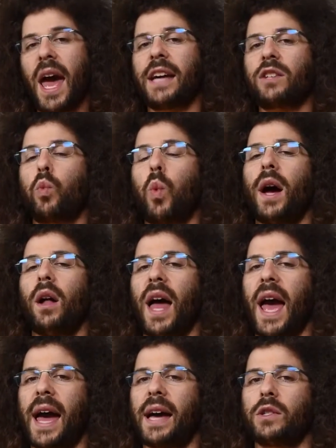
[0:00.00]
as well
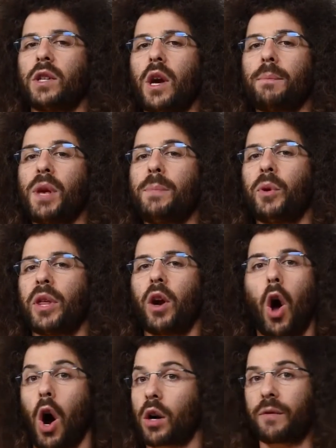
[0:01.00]
as people that
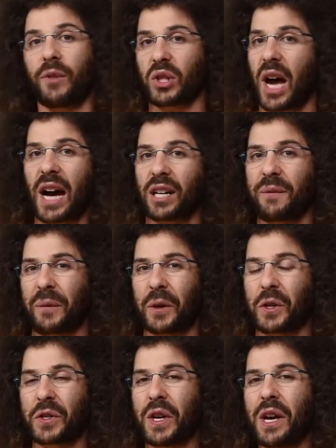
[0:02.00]
aren't
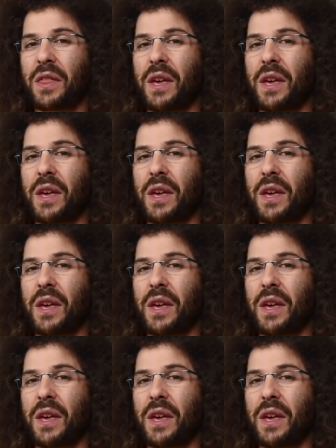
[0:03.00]
photographers